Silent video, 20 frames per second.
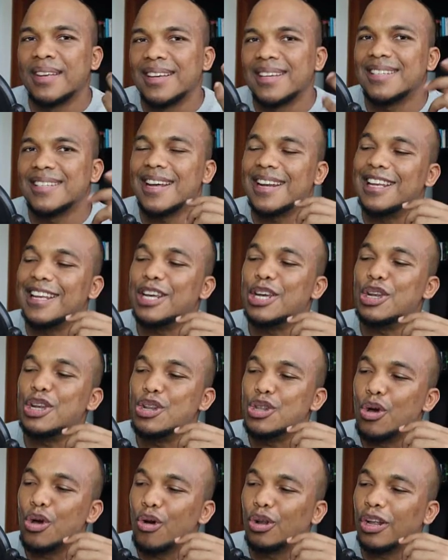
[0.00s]
said he
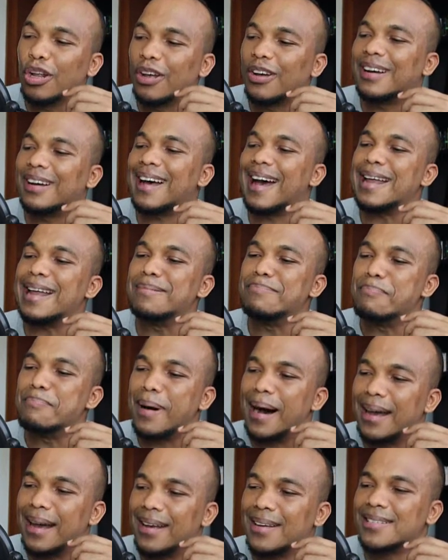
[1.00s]
no longer
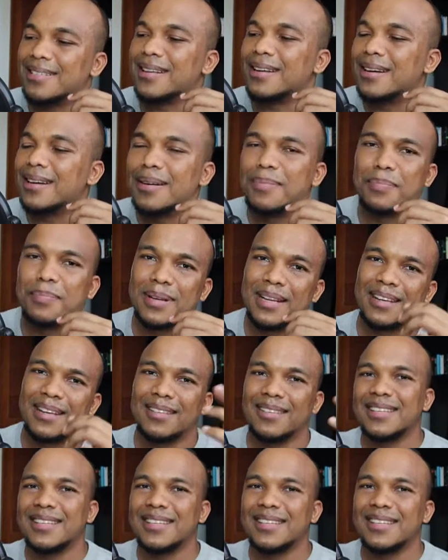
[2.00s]
admires the company.